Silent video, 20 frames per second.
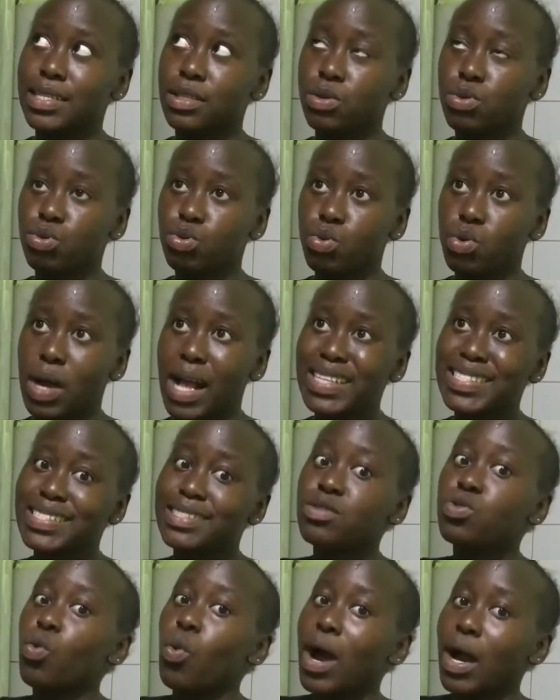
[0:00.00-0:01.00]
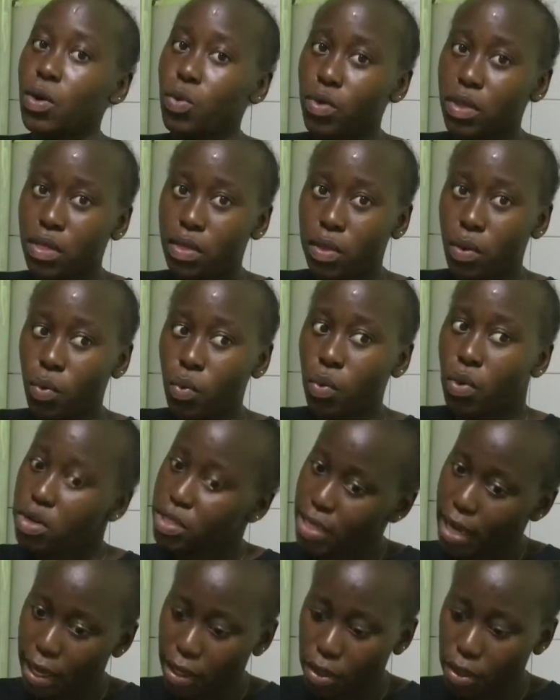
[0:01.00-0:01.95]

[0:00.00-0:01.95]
so I just work with what I